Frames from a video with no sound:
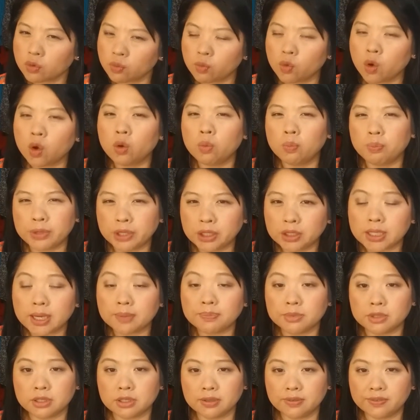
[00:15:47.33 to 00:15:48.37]
won't build
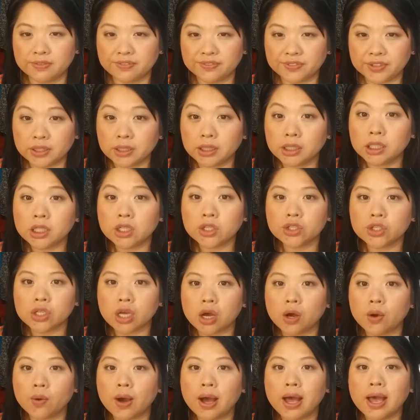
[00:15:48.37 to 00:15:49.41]
up to full
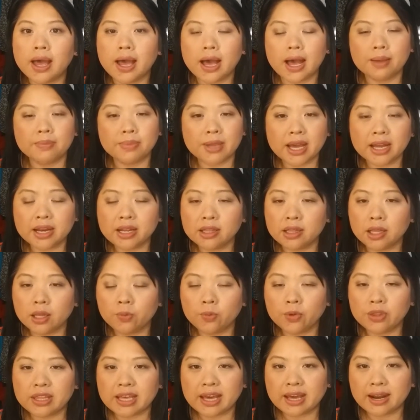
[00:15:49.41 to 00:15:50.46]
so I'm not in
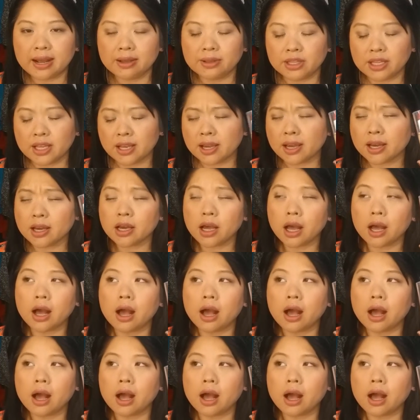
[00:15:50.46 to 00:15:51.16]
love with that I think